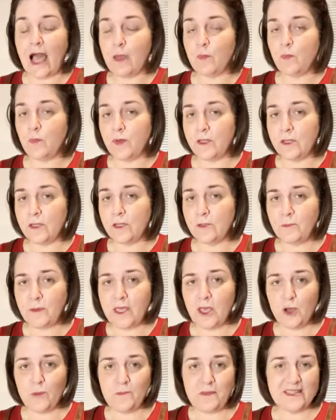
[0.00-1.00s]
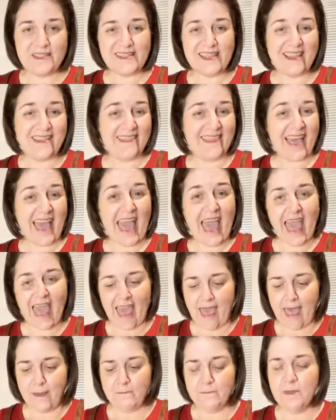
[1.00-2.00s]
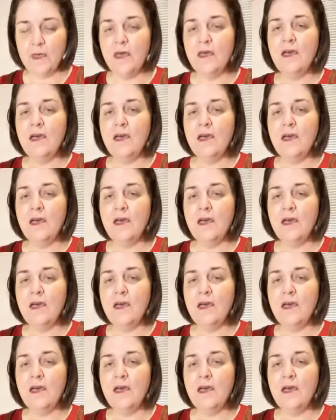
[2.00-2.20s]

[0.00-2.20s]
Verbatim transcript: I will be omitting the ham